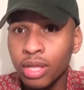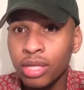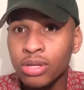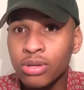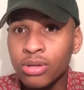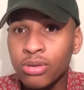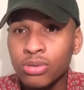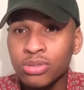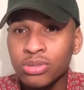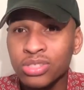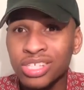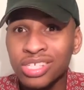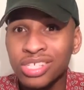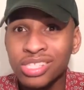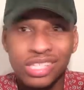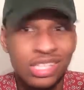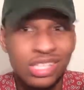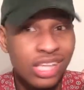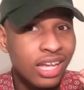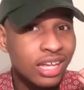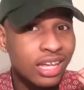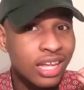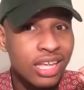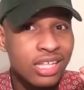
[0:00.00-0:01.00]
Oh,
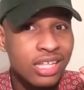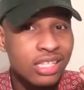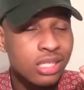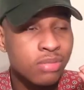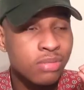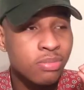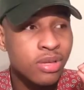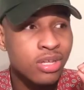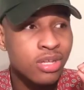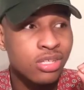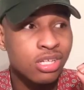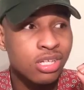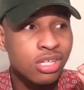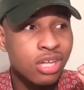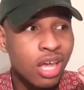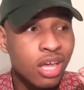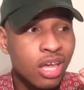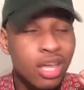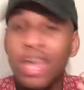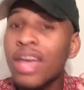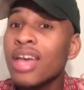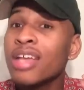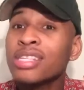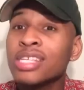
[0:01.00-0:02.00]
Jesus, I can't speak today.
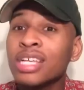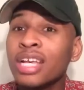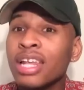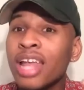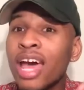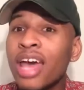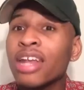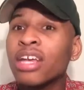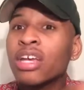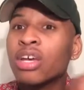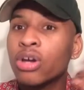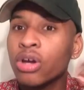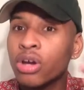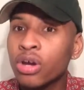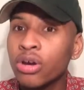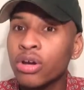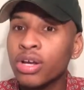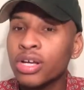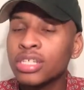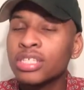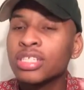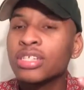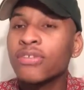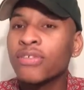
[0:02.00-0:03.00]
It took a lot of
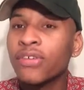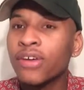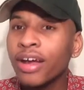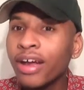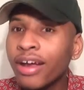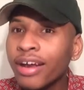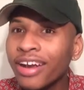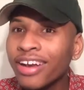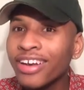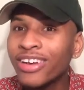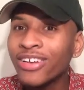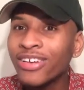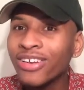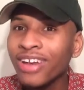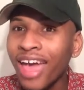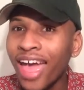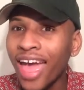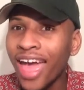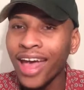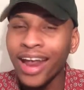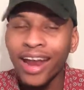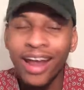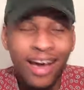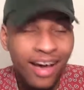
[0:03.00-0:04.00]
courage for her to do
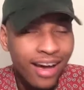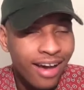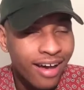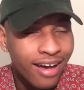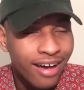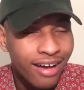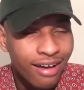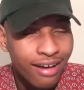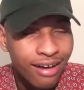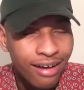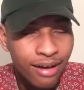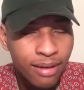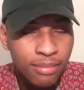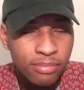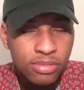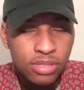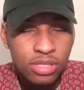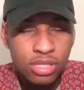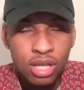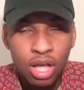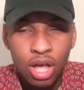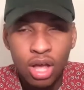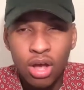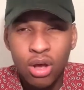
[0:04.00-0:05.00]
that.
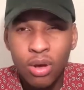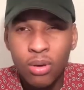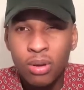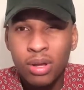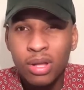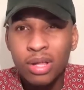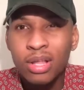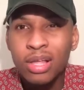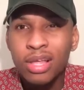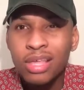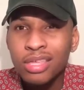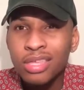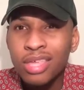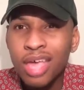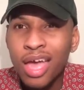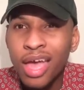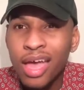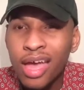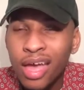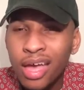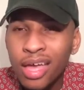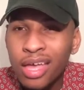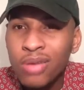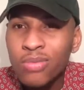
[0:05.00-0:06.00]
So
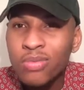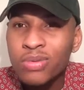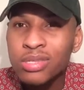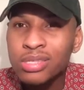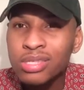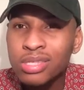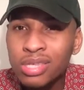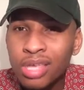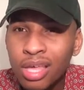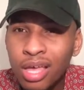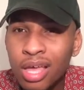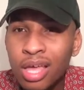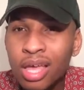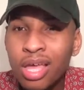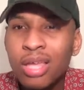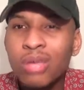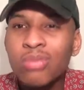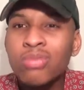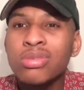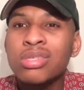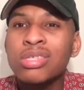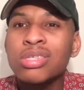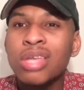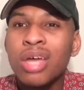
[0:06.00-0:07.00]
yeah, it was
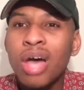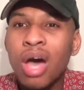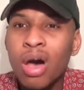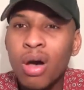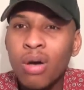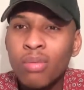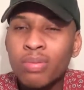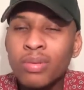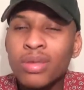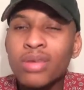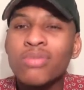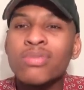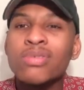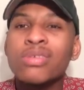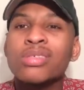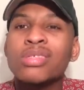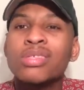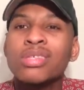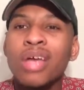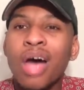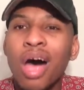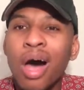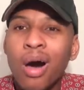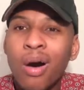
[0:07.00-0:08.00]
dope. It was
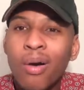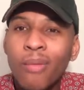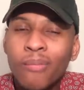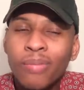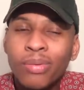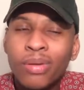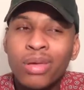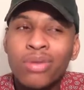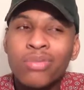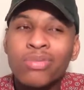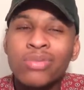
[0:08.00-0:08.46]
dope.